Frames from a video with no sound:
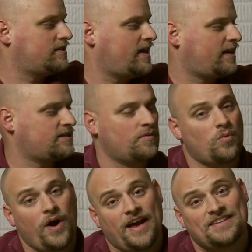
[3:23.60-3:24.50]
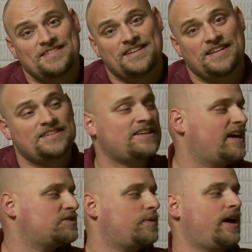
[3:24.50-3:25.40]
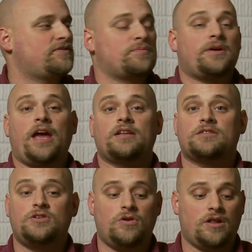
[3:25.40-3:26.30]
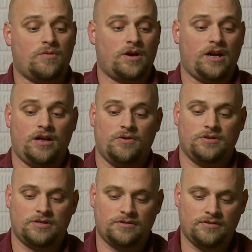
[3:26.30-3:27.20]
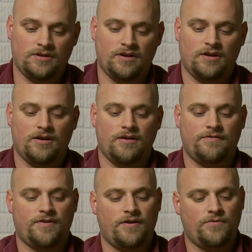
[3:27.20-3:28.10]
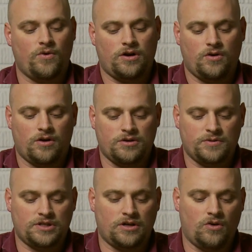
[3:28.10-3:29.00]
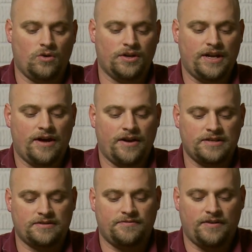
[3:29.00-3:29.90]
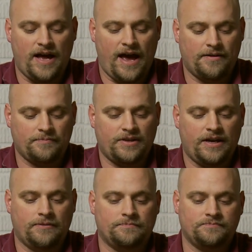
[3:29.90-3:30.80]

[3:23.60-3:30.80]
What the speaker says: to take some weights. In this case, we have some cans of tuna that we're going to use for our four corners, which are going to hold it down nice and flat, okay?